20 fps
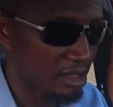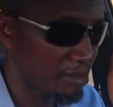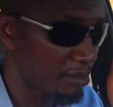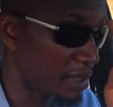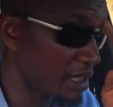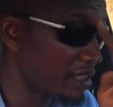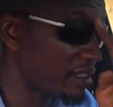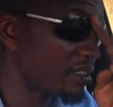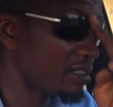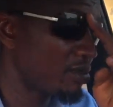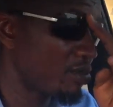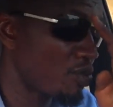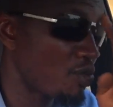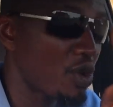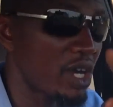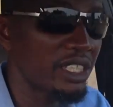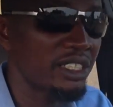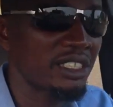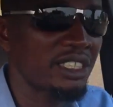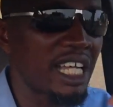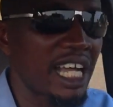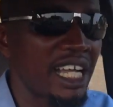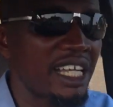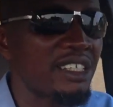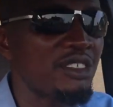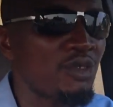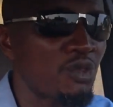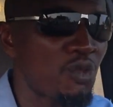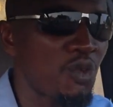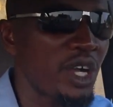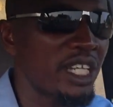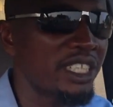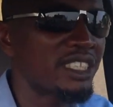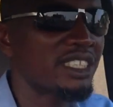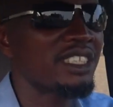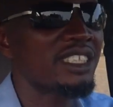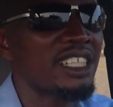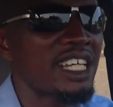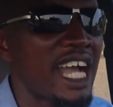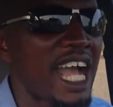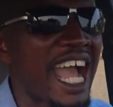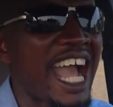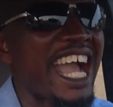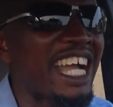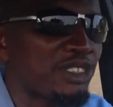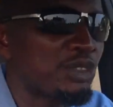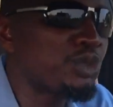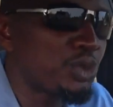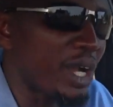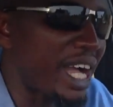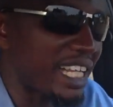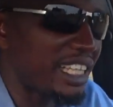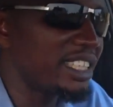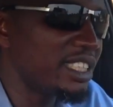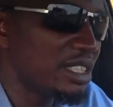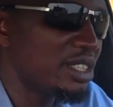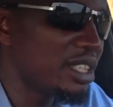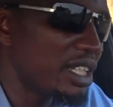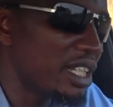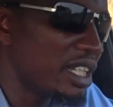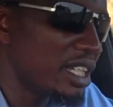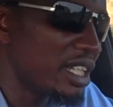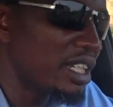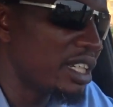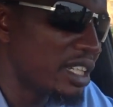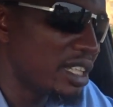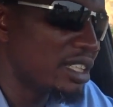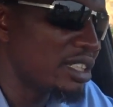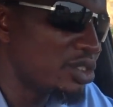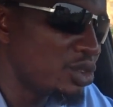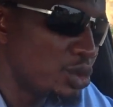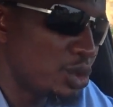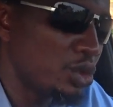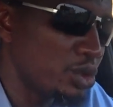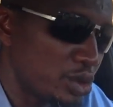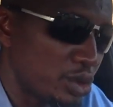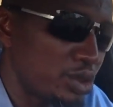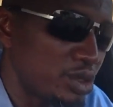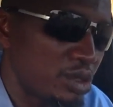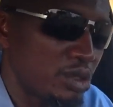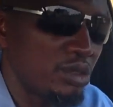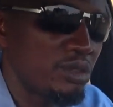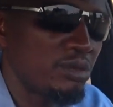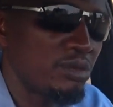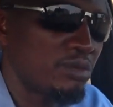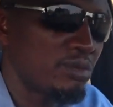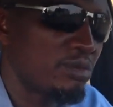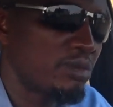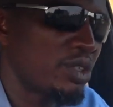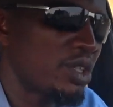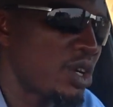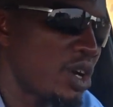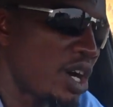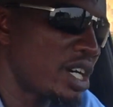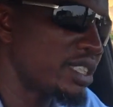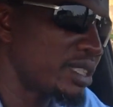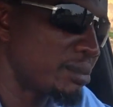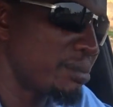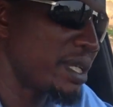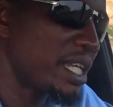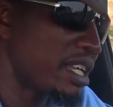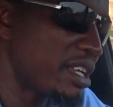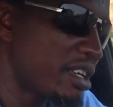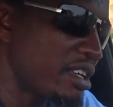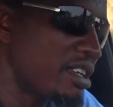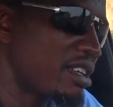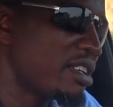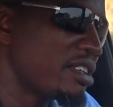But what I actually used cost me